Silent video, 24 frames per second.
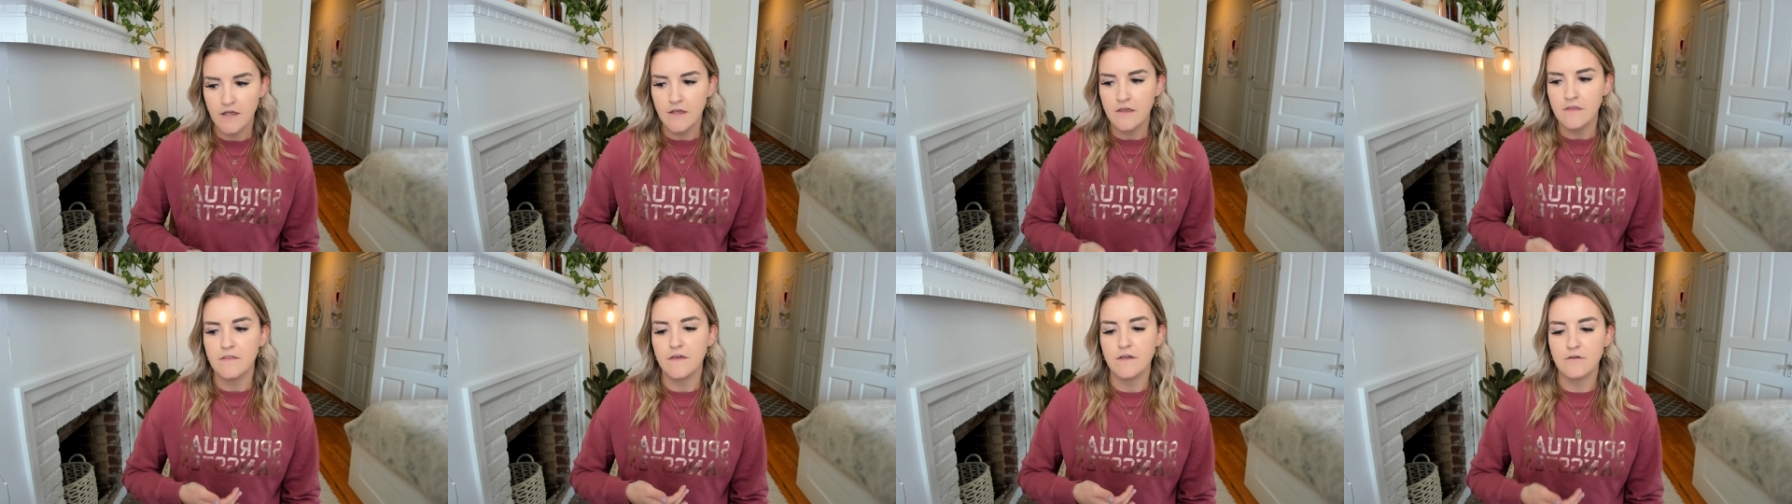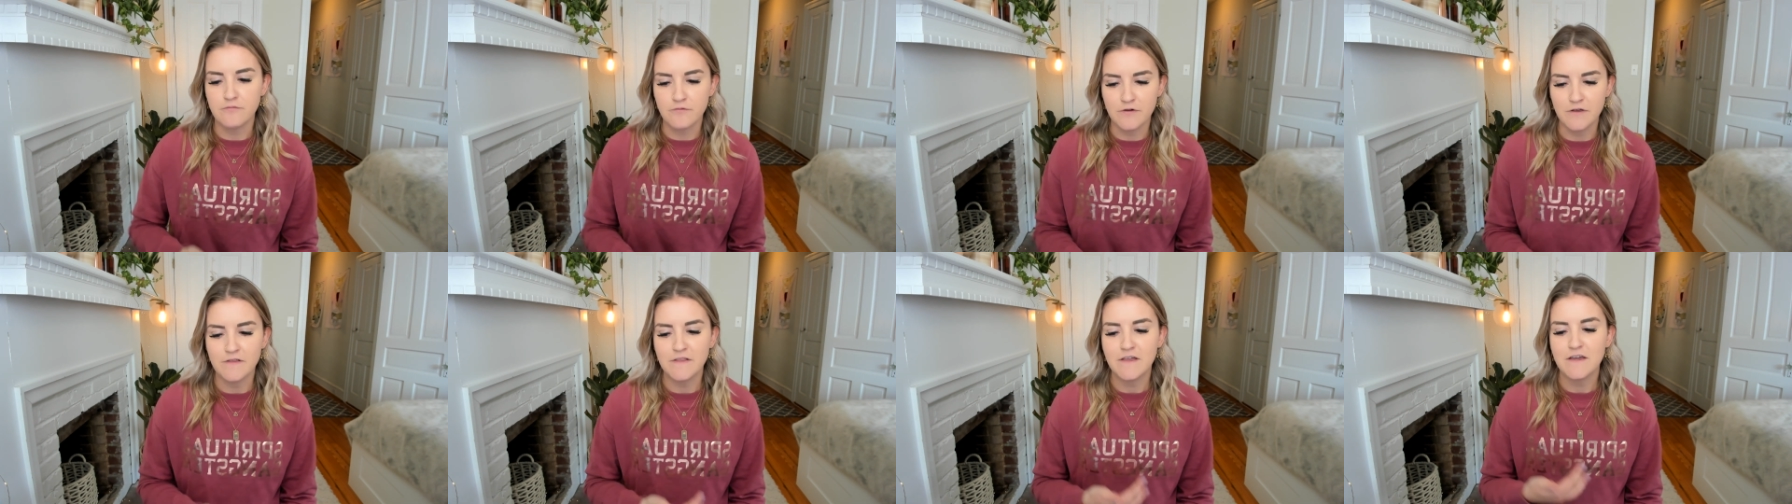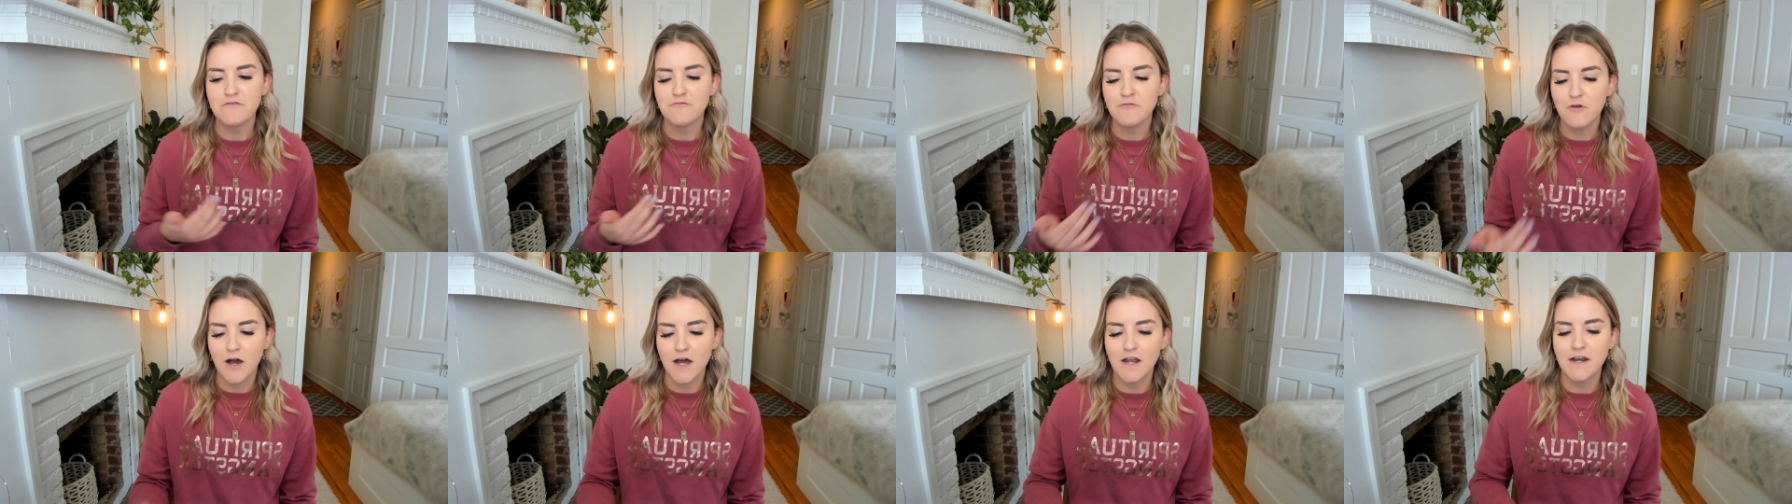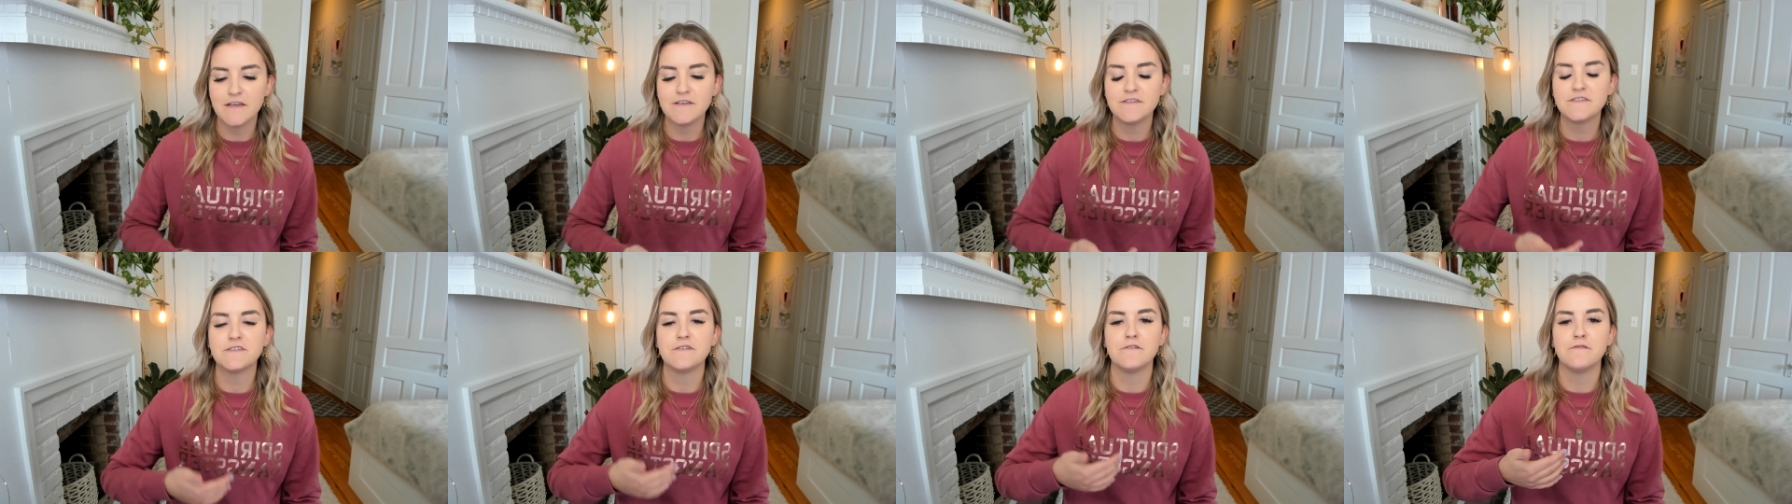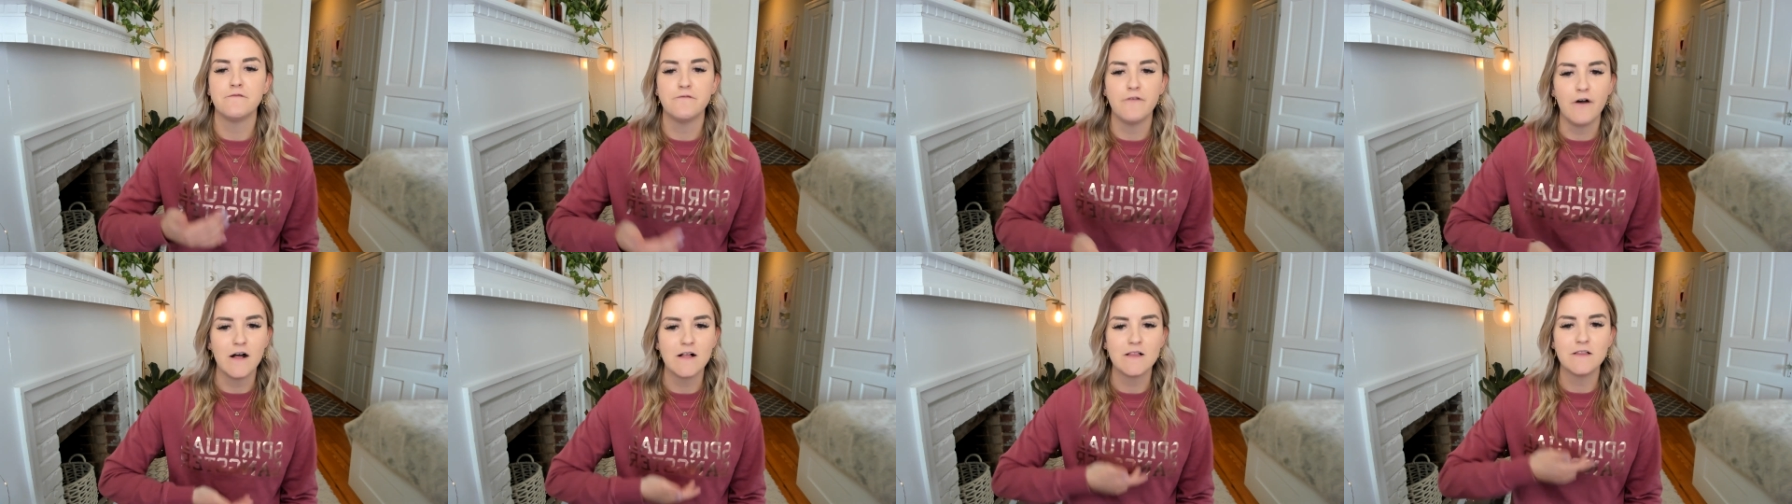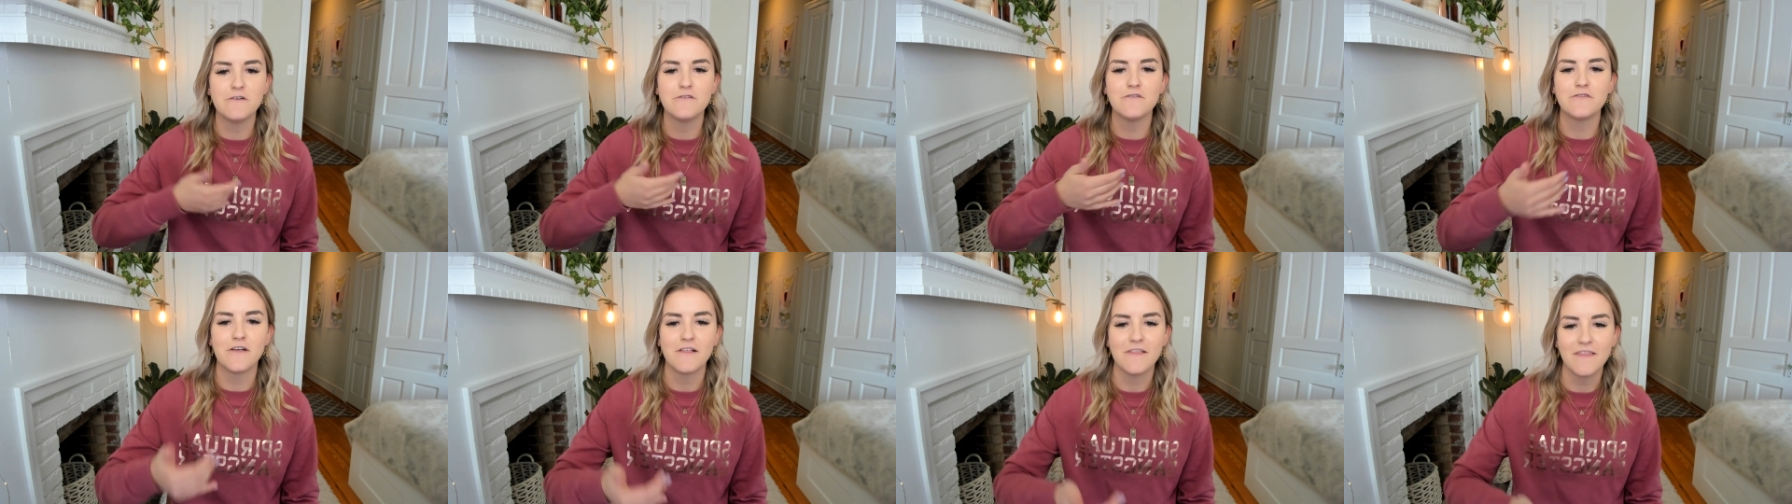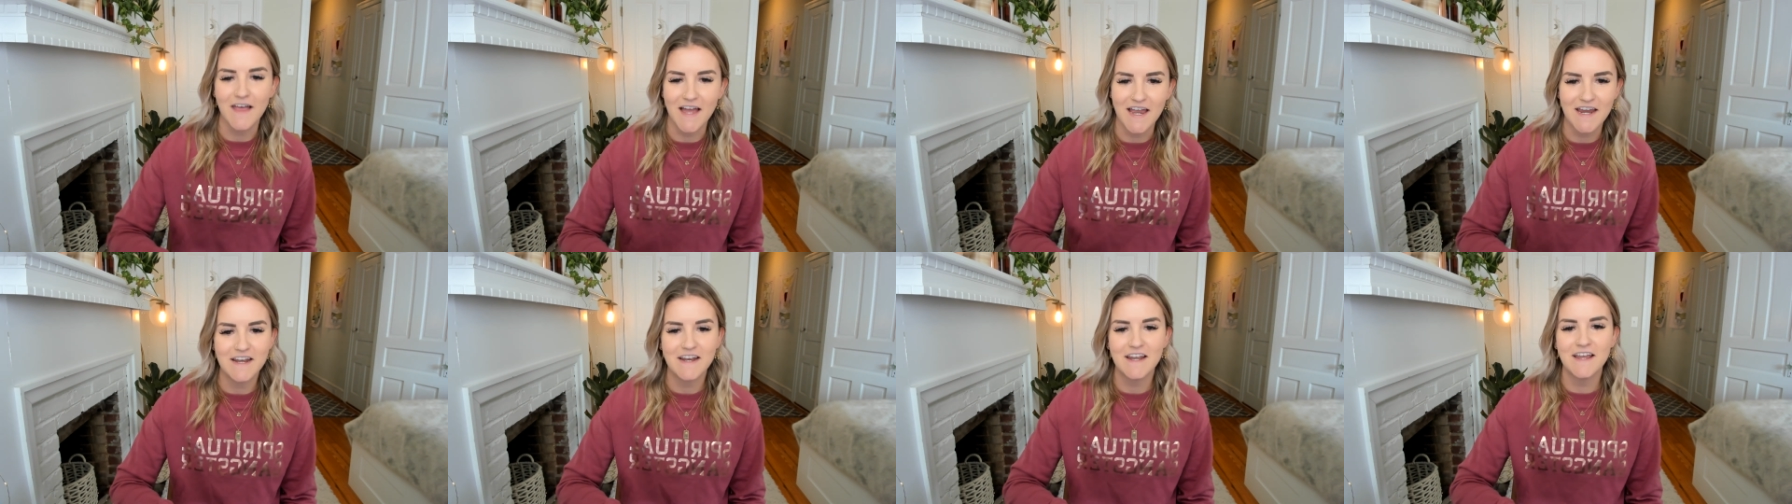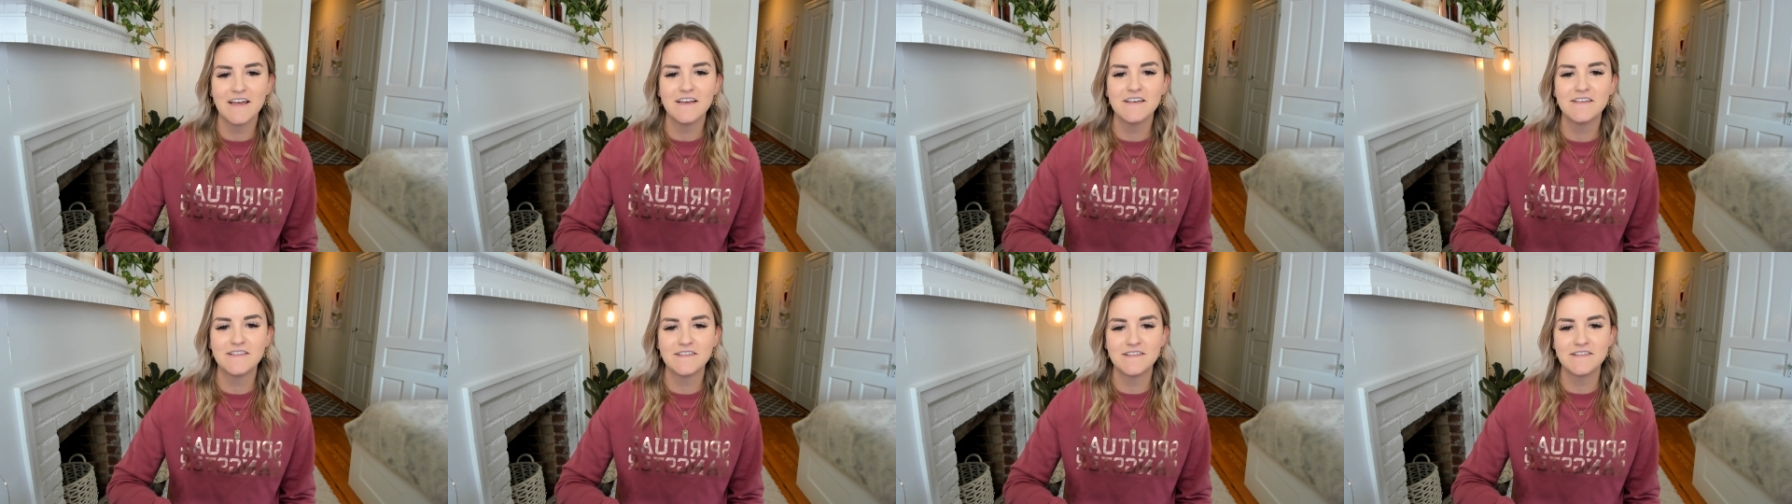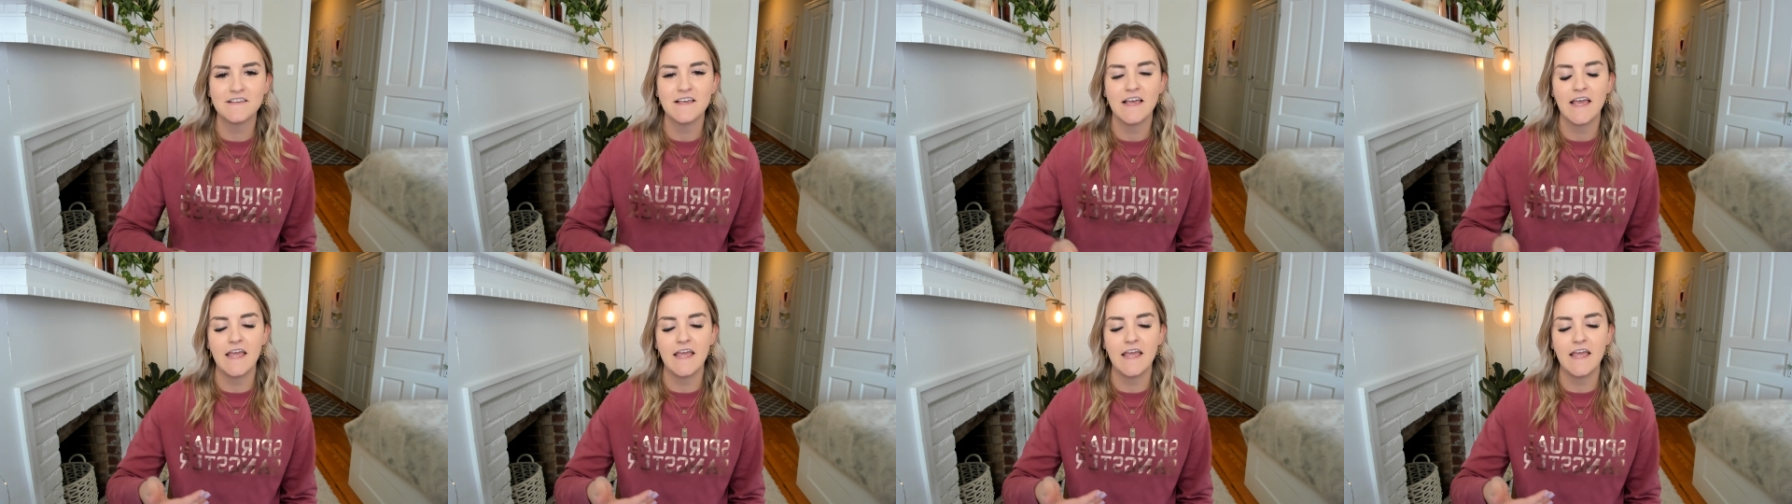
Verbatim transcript: They really want us to follow the lightness